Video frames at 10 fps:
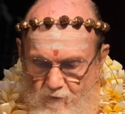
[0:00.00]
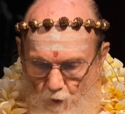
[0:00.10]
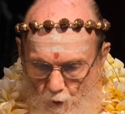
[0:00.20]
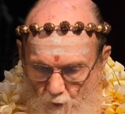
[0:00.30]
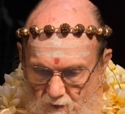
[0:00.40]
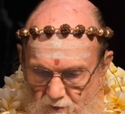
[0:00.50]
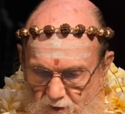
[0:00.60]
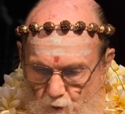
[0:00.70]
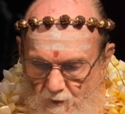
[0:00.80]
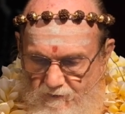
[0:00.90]
forward,
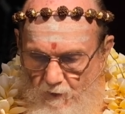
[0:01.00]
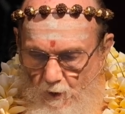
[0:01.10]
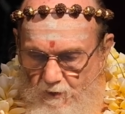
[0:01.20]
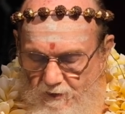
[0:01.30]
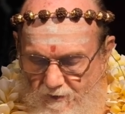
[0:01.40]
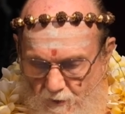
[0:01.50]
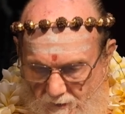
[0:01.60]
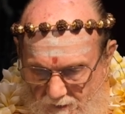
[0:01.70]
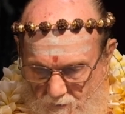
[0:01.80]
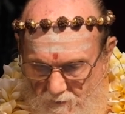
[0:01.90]
you would fall to the
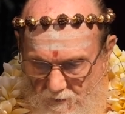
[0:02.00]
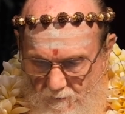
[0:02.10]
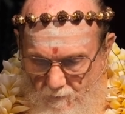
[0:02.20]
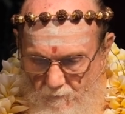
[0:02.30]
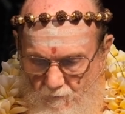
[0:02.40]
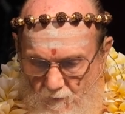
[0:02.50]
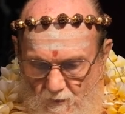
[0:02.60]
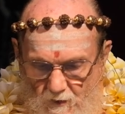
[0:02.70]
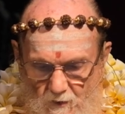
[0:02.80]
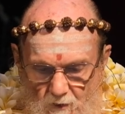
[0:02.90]
ground
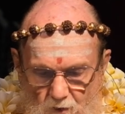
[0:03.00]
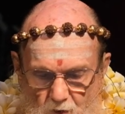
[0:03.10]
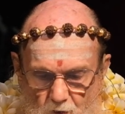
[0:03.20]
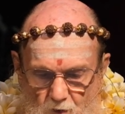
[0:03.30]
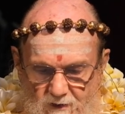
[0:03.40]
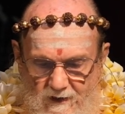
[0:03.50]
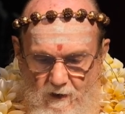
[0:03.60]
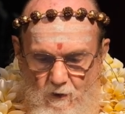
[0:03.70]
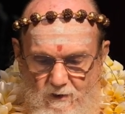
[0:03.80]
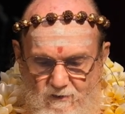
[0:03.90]
or
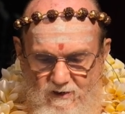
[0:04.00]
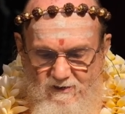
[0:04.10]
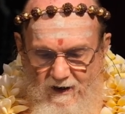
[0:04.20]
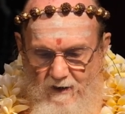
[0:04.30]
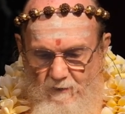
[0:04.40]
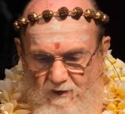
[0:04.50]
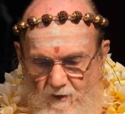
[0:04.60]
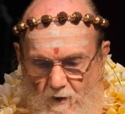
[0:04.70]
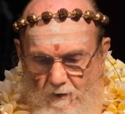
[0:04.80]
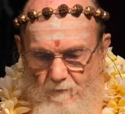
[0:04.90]
down into time and
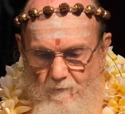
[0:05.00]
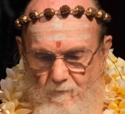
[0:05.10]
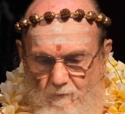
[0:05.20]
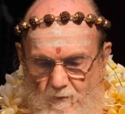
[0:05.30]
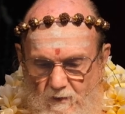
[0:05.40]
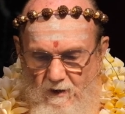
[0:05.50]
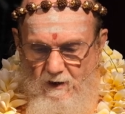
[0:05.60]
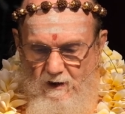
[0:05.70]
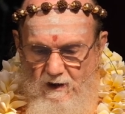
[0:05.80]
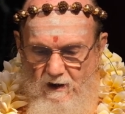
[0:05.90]
thought.
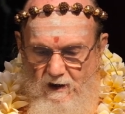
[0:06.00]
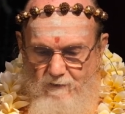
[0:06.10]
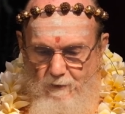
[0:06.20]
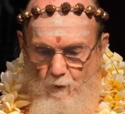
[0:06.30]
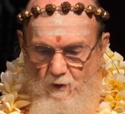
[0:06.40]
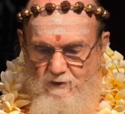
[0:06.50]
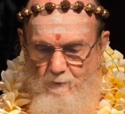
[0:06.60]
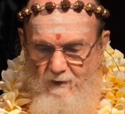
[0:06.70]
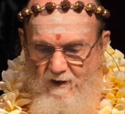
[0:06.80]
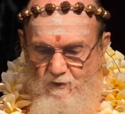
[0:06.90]
If it were to
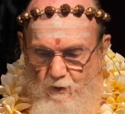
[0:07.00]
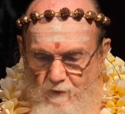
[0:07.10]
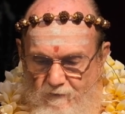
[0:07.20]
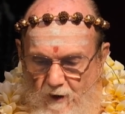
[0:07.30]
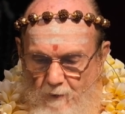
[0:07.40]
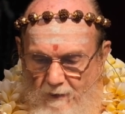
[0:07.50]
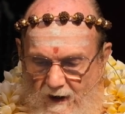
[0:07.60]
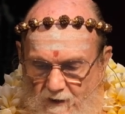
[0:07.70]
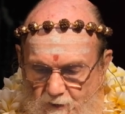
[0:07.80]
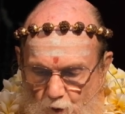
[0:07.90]
bend too far
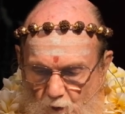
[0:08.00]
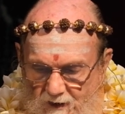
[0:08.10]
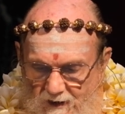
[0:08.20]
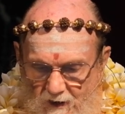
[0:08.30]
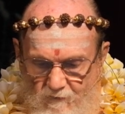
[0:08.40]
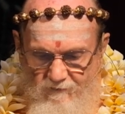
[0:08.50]
back, you would again